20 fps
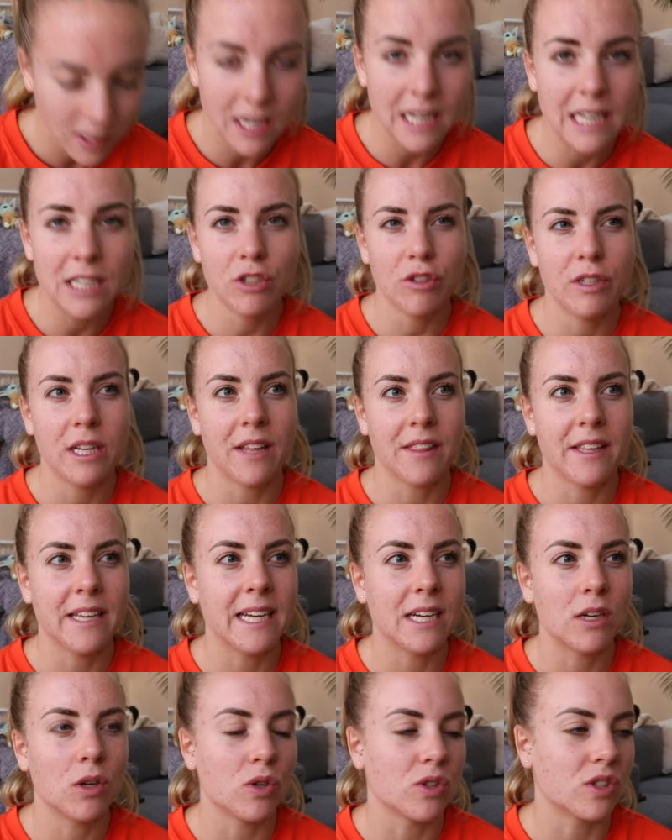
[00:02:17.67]
Literally, I think
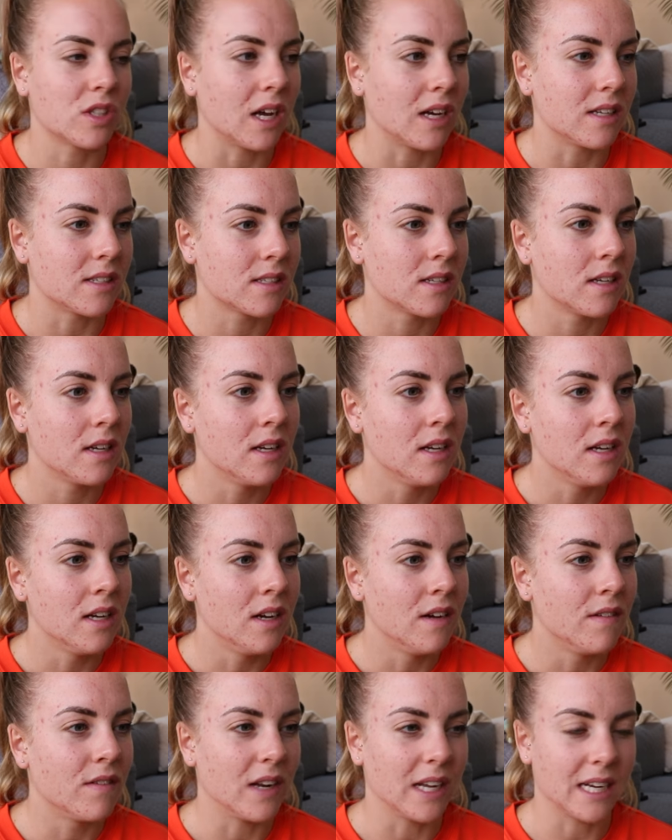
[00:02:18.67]
it cost us
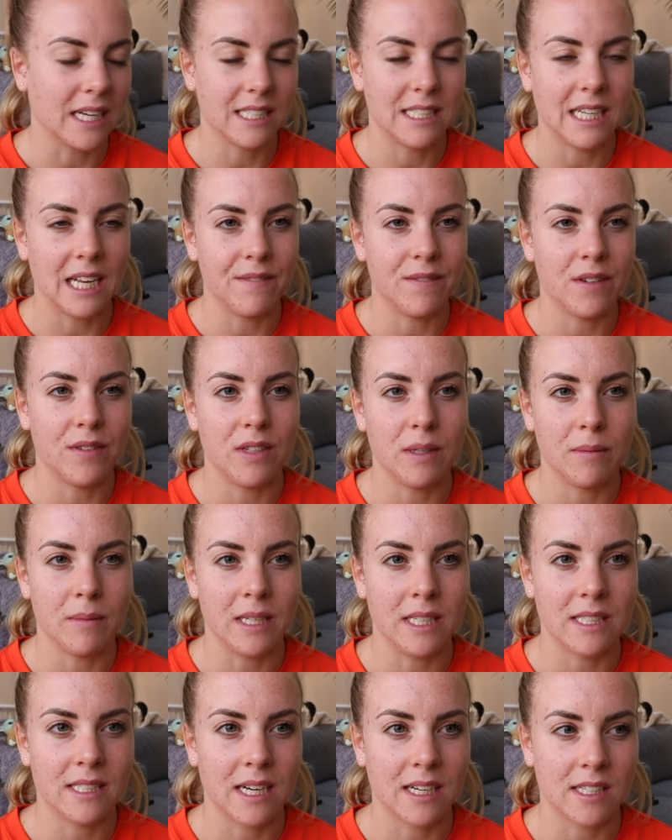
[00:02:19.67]
for like a 10, 15
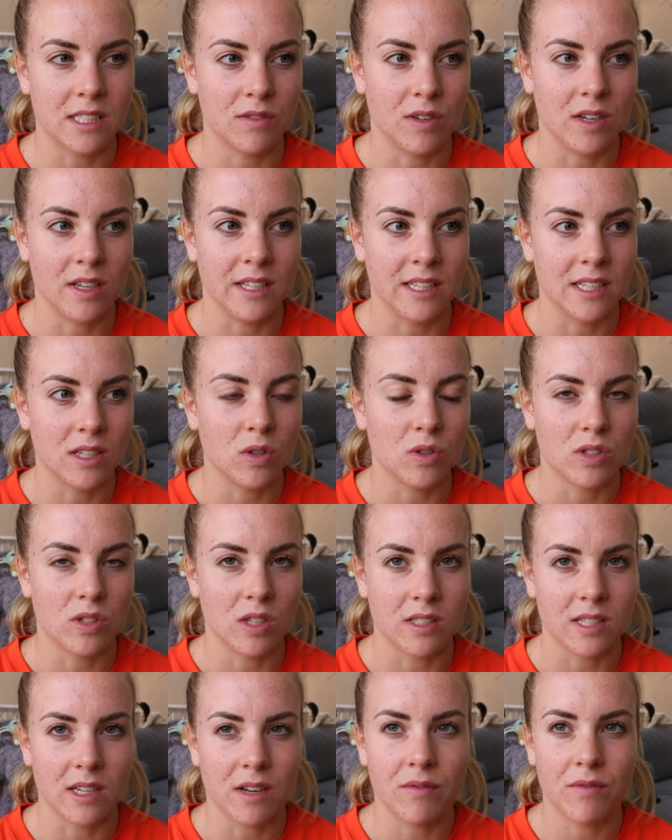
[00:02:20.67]
minute taxi ride, I think it cost
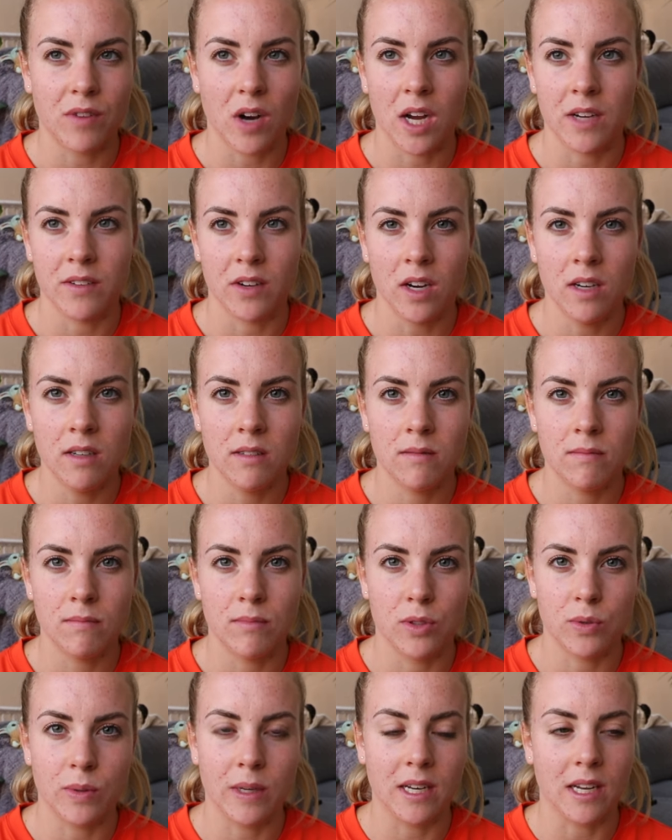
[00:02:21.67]
us like a fiver,
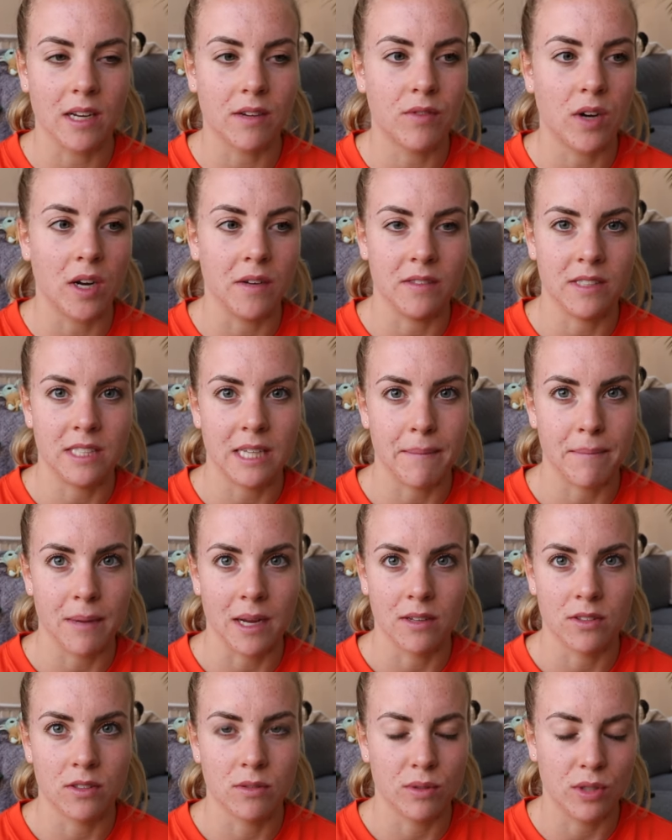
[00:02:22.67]
between like five and 10
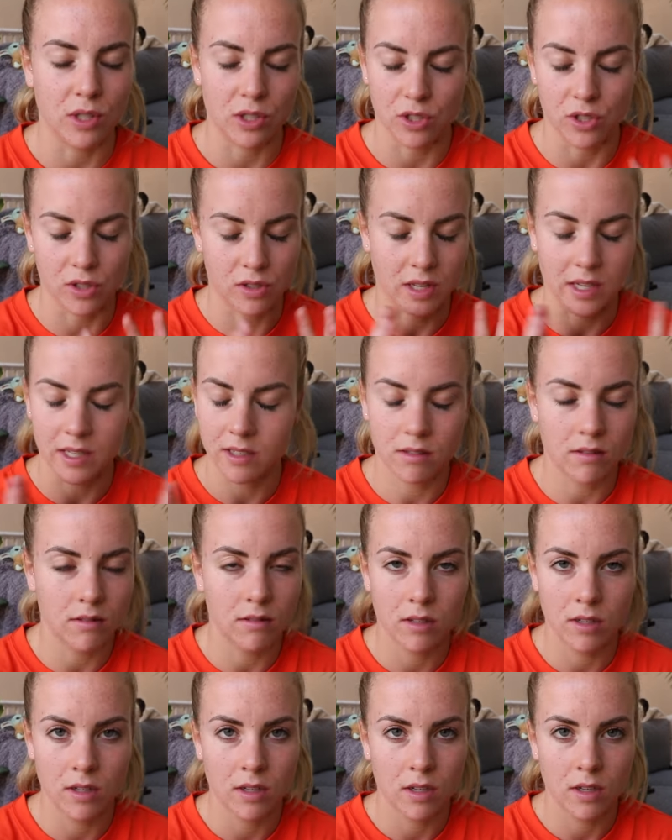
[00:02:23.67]
pounds, which is just like,
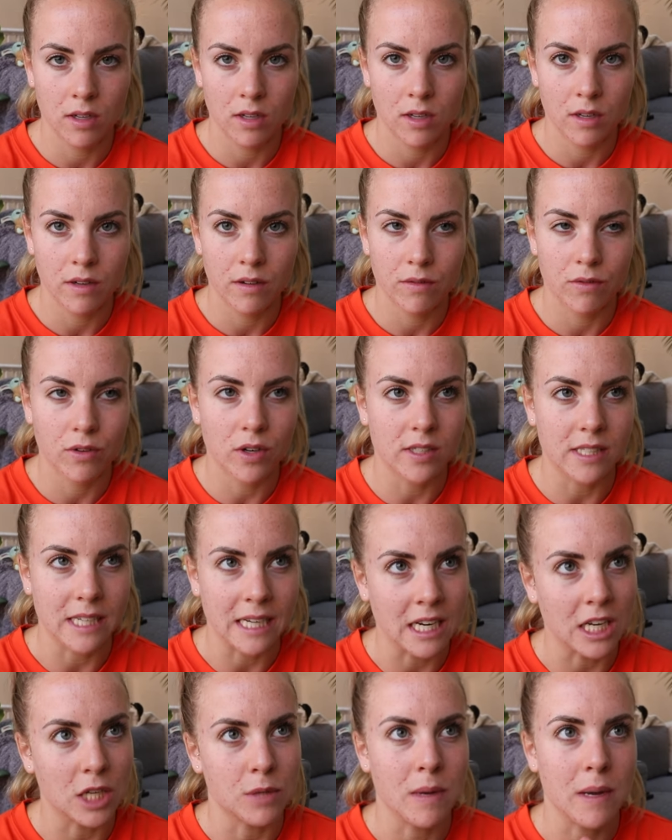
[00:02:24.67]
for us
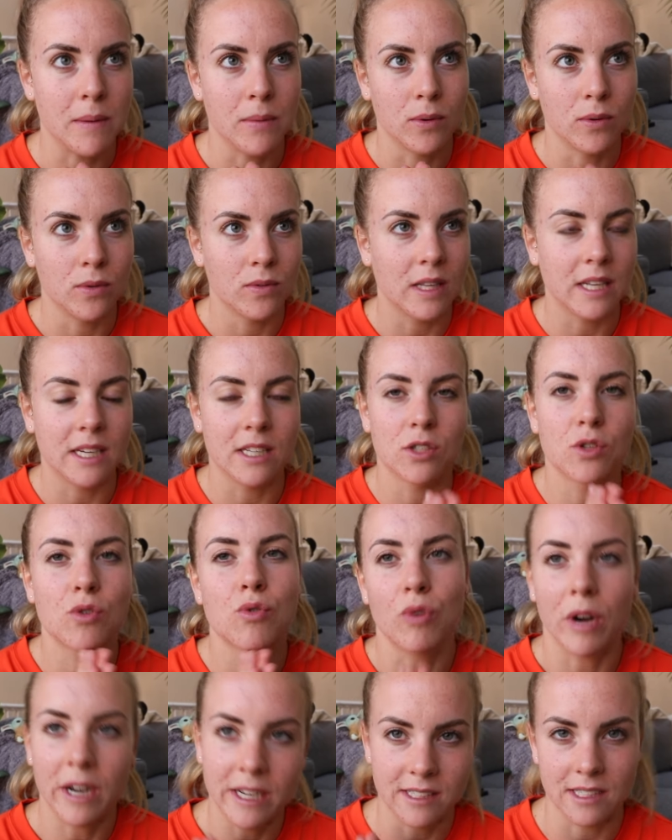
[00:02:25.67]
English people, that is
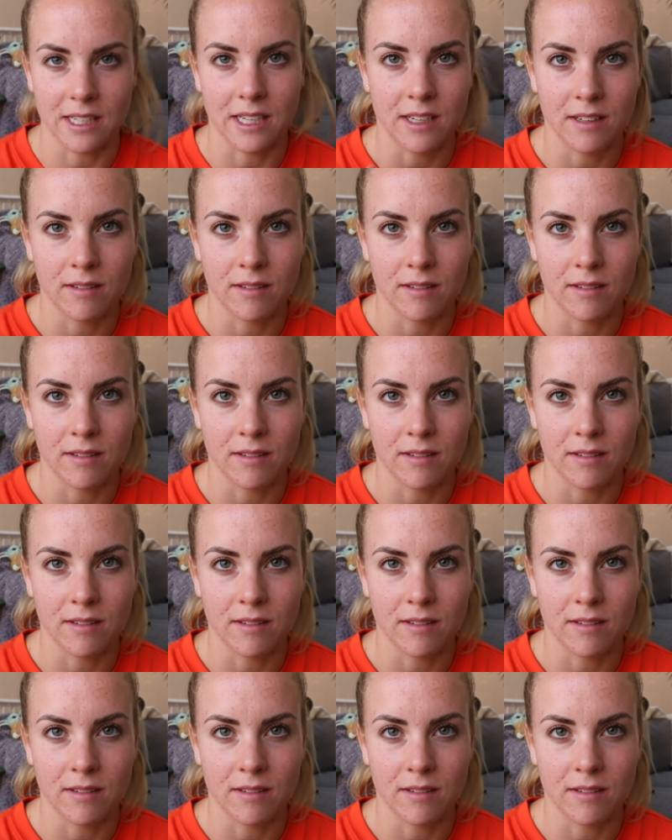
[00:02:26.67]
crazy.